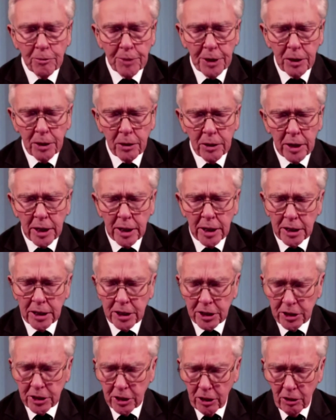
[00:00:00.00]
The building
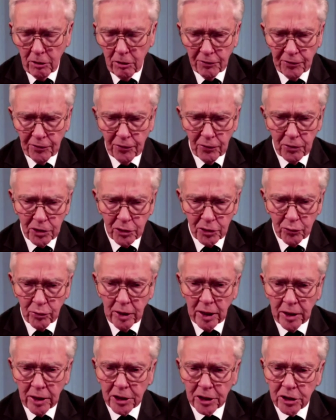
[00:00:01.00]
itself
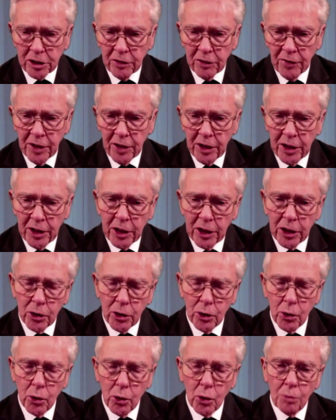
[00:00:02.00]
was relatively
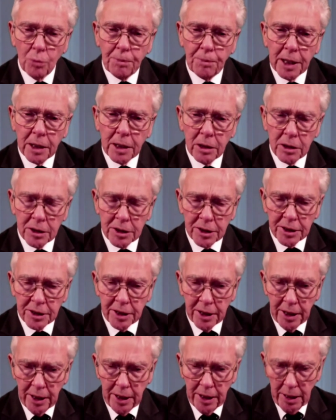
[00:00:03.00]
new because
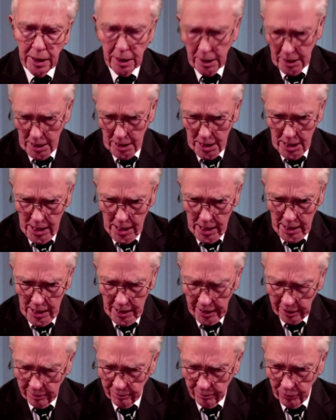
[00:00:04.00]
the
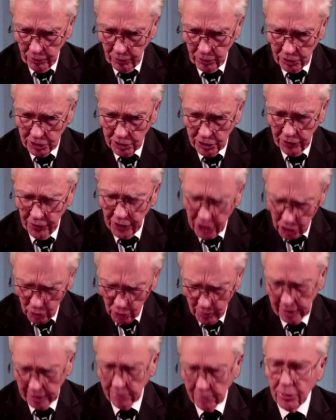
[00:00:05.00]
new
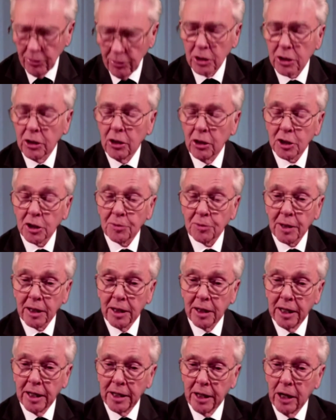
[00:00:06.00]
Addenbrooke's
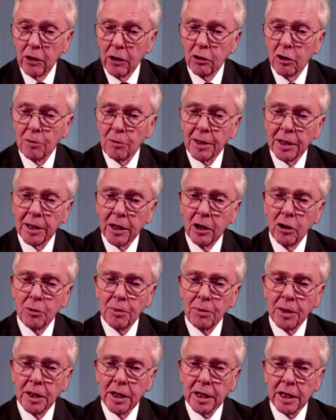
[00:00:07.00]
Hospital had only been
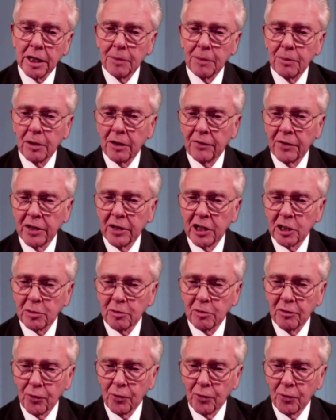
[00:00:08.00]
opened a couple of years